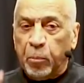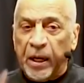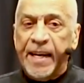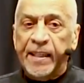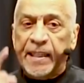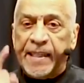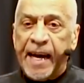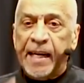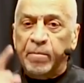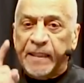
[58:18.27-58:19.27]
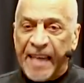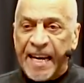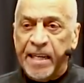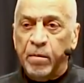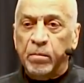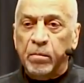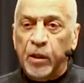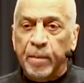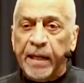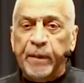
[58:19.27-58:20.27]
Play the damn game.
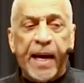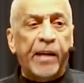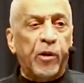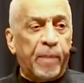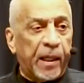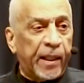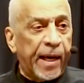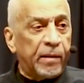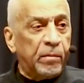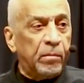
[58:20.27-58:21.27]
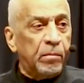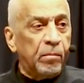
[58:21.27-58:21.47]
You make me angry about that.